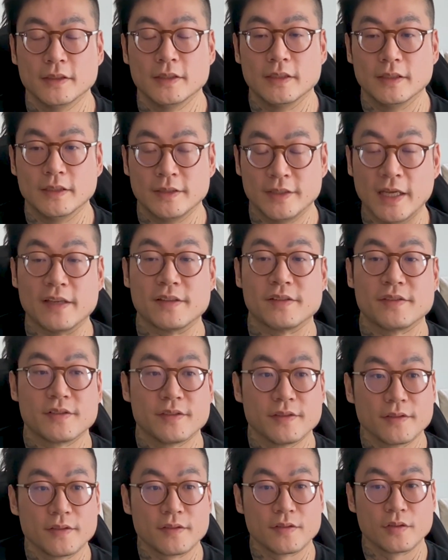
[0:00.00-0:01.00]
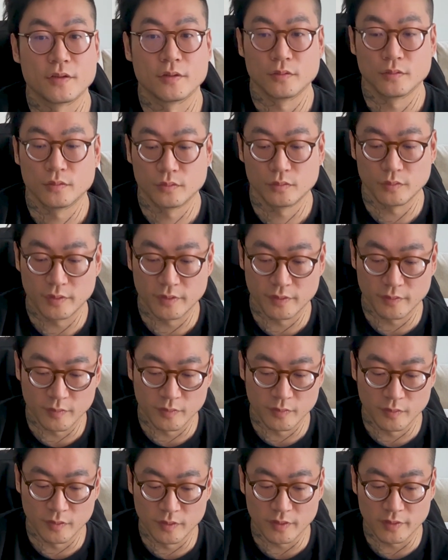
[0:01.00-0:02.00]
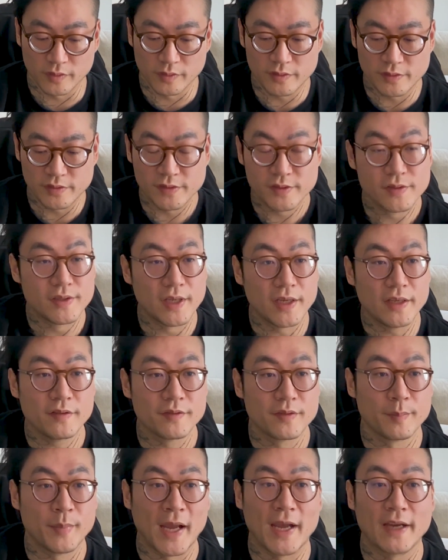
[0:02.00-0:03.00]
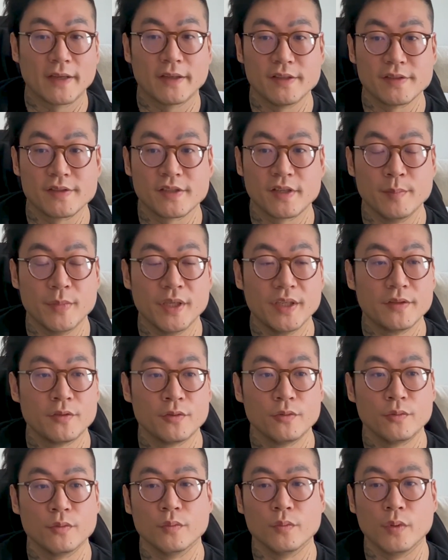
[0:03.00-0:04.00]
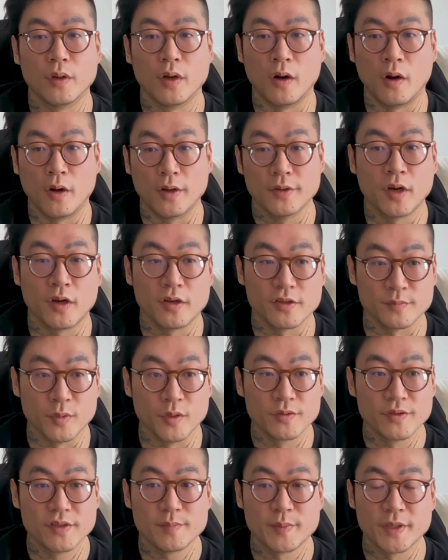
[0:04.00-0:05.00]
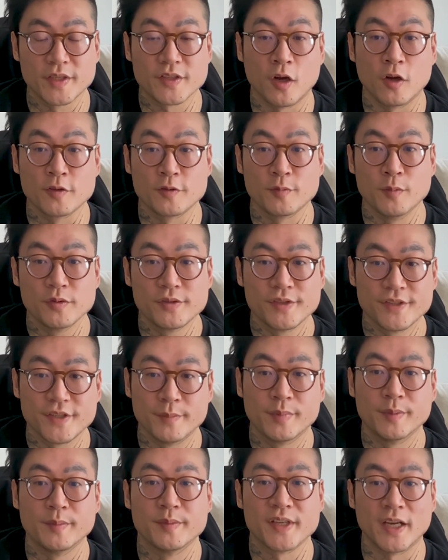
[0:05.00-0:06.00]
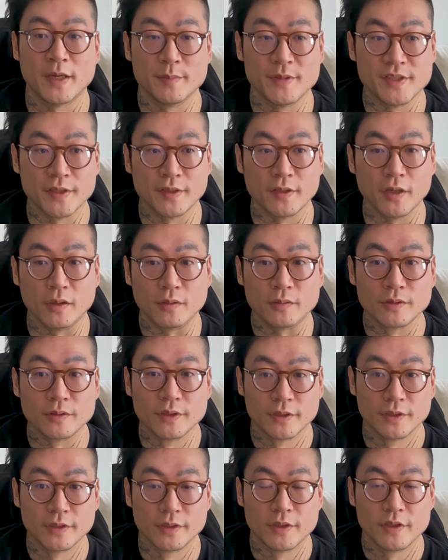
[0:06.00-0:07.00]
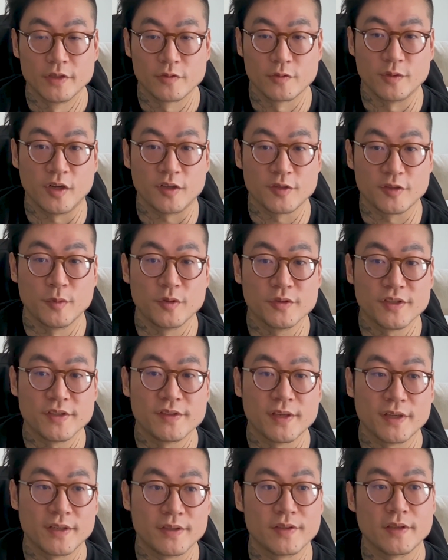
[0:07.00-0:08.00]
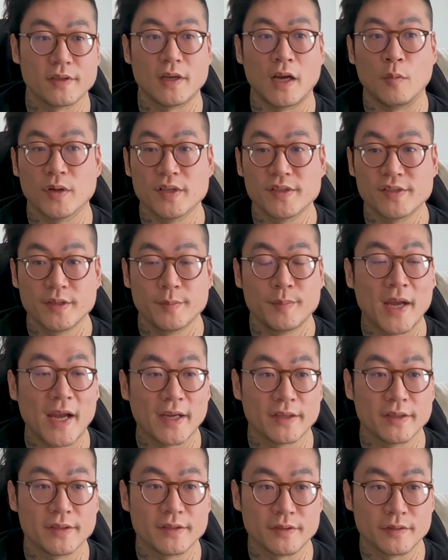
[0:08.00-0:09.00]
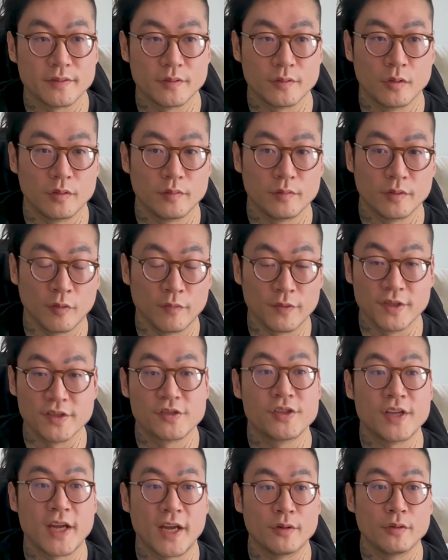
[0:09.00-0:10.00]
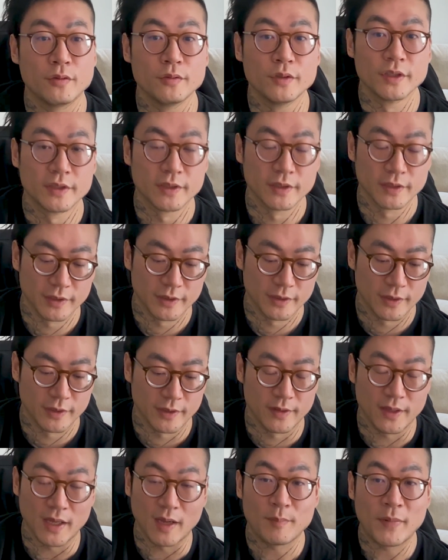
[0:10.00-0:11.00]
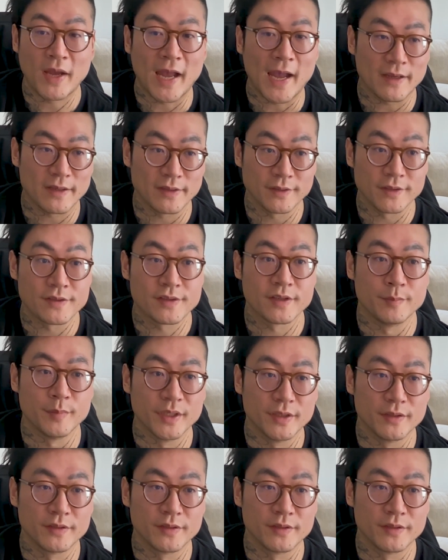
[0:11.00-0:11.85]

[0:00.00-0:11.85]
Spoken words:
Yes. So the state of the packet is committed to on osmosis because osmosis implements IBC Go. So when osmosis says, I want to send a packet over this channel, that packet gets committed